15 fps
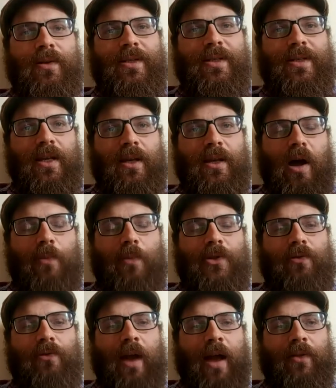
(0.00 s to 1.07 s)
seed hubs
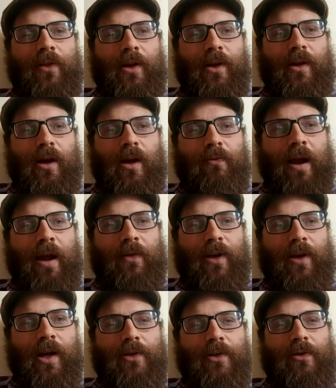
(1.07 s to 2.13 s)
around the around the
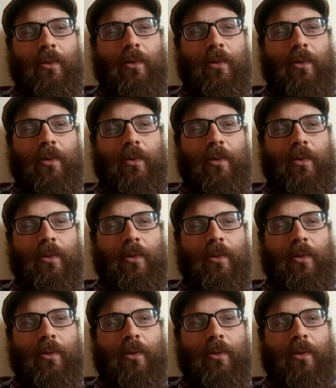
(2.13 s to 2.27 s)
country.